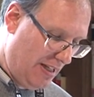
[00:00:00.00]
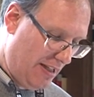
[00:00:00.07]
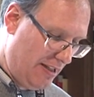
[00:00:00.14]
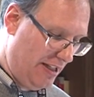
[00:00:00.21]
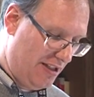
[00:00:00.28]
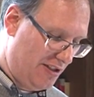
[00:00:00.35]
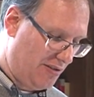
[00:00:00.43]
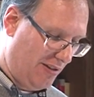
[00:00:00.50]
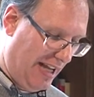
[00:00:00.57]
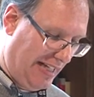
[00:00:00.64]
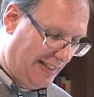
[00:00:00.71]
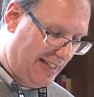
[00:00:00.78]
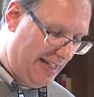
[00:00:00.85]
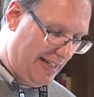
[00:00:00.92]
the
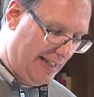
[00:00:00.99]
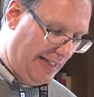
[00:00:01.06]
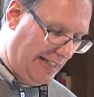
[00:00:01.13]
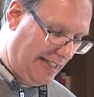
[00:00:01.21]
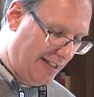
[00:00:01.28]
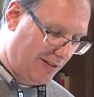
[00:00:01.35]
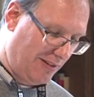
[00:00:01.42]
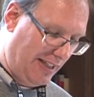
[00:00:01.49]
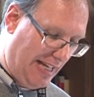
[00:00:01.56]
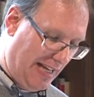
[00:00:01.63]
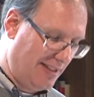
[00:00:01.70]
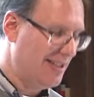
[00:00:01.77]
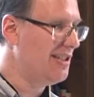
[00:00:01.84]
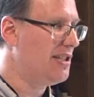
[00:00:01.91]
Israelite king eagerly
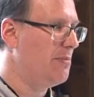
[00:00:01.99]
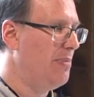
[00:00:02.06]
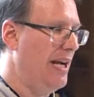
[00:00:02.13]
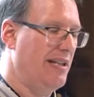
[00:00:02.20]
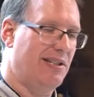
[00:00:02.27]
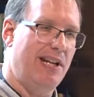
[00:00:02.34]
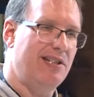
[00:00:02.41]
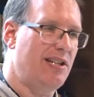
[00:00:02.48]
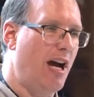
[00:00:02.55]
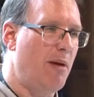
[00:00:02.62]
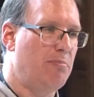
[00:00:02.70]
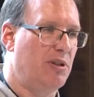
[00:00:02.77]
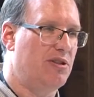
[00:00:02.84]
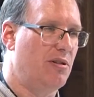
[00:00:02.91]
anticipates his
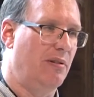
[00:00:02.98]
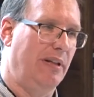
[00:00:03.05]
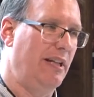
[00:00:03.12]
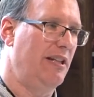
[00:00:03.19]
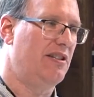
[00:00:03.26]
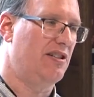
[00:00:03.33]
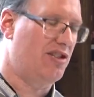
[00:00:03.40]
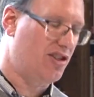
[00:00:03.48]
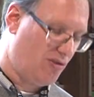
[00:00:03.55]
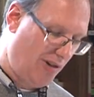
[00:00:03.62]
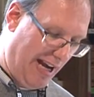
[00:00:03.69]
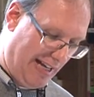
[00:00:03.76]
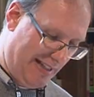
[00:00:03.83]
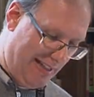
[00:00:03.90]
opportunity to strike